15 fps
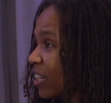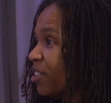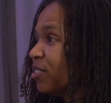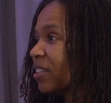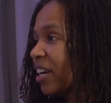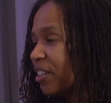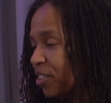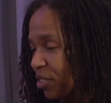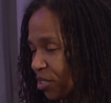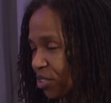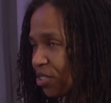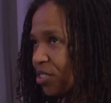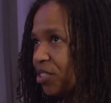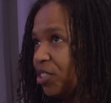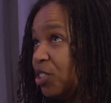
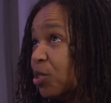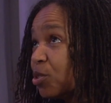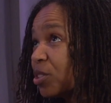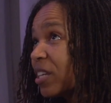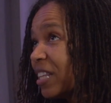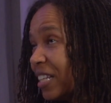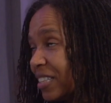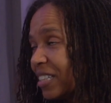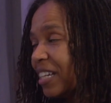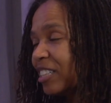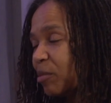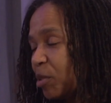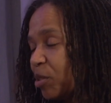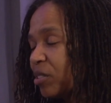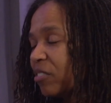Usually these
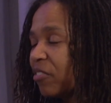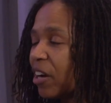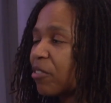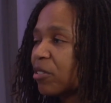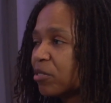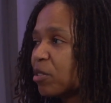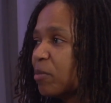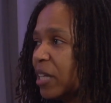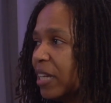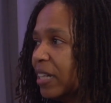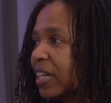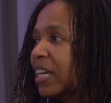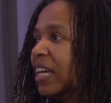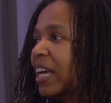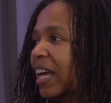days I'm using Vicryl
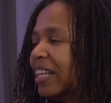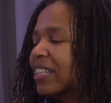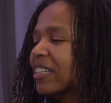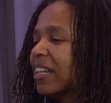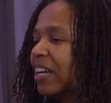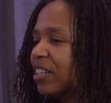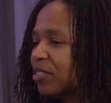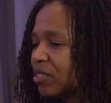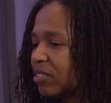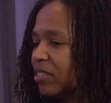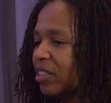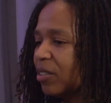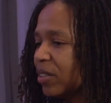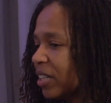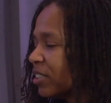Rapide, and I use,
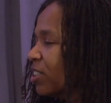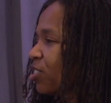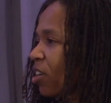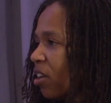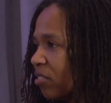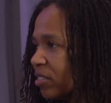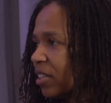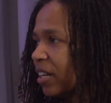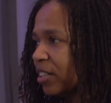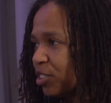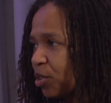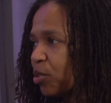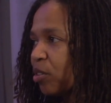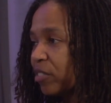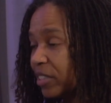and it dissolves on
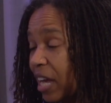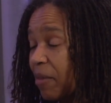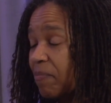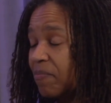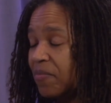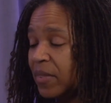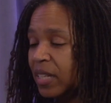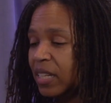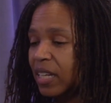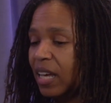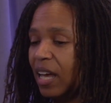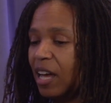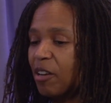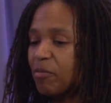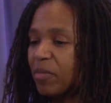its own over time.
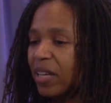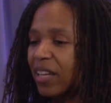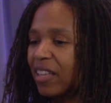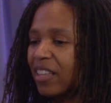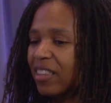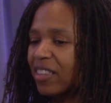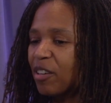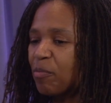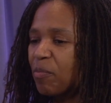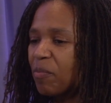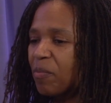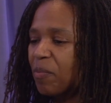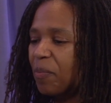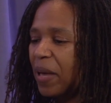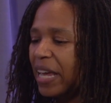The
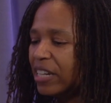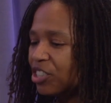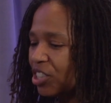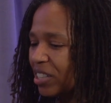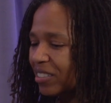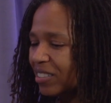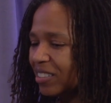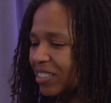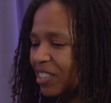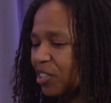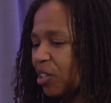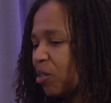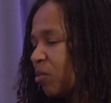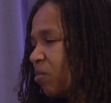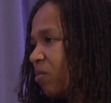patients,
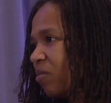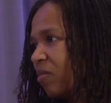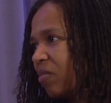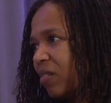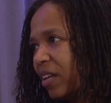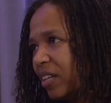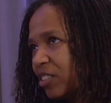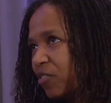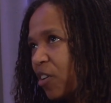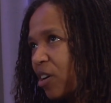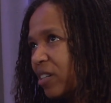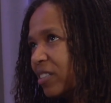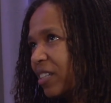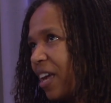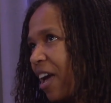as
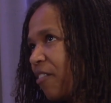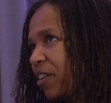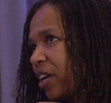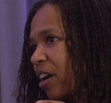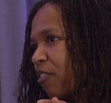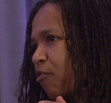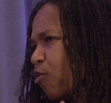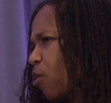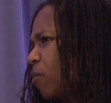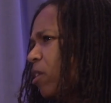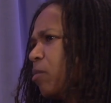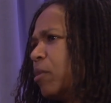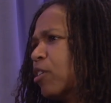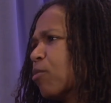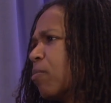far as having a 4
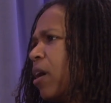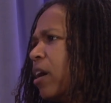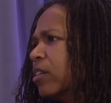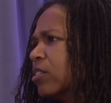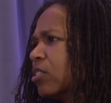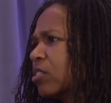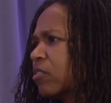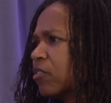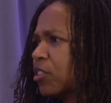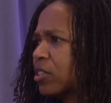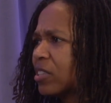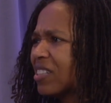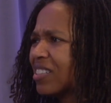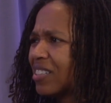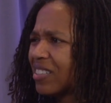millimeter punch
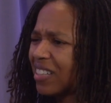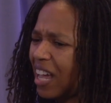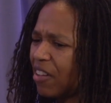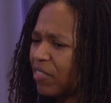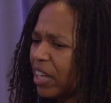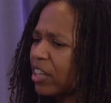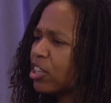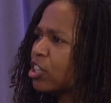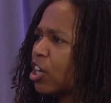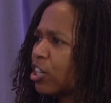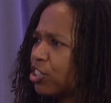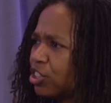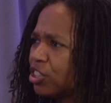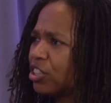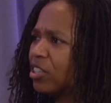versus this kind of
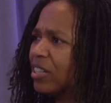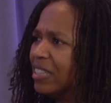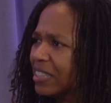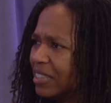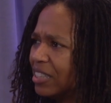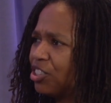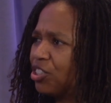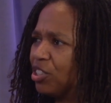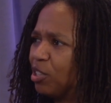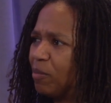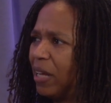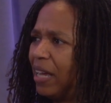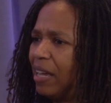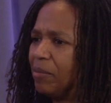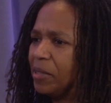larger incisional
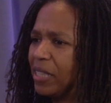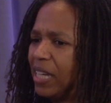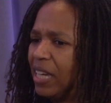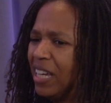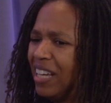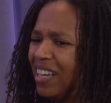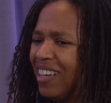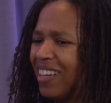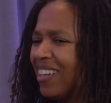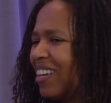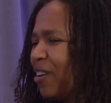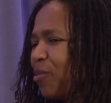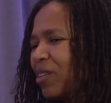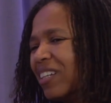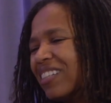biopsy,
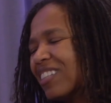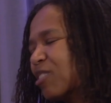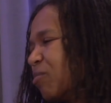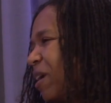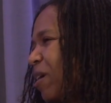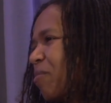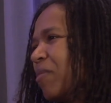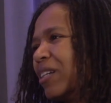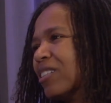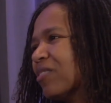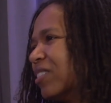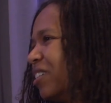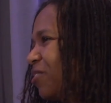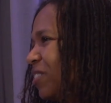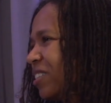it really doesn't make much of
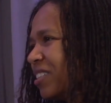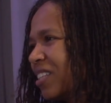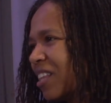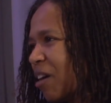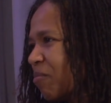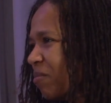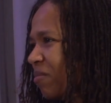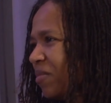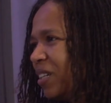a difference to them.